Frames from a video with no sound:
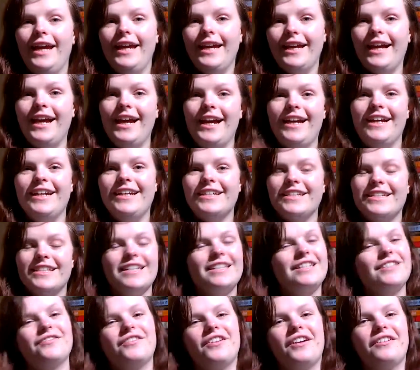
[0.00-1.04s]
Hey guys,
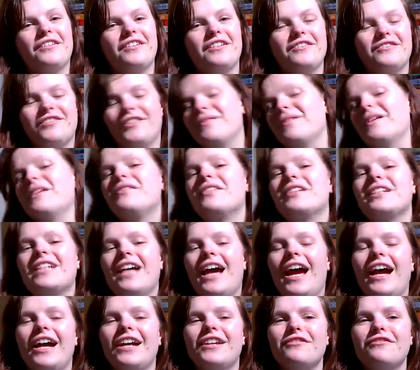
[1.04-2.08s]
it's Fiona from
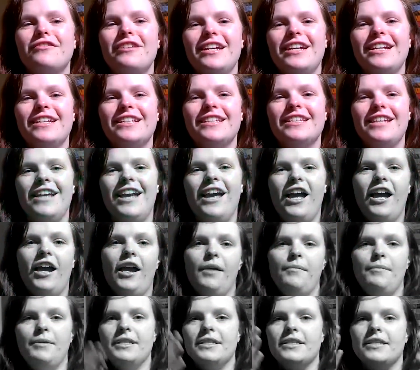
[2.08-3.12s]
Eventide Reads.
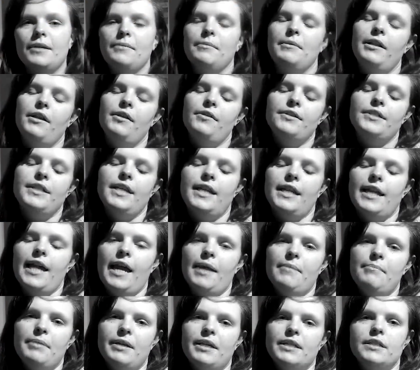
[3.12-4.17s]
I'm in the same clothes yet
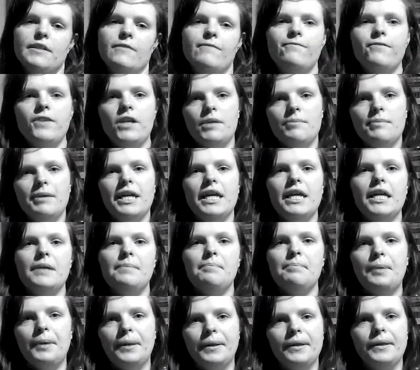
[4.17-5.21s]
again because I'm filming in
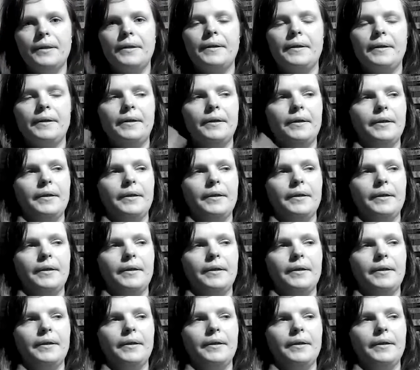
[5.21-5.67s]
a book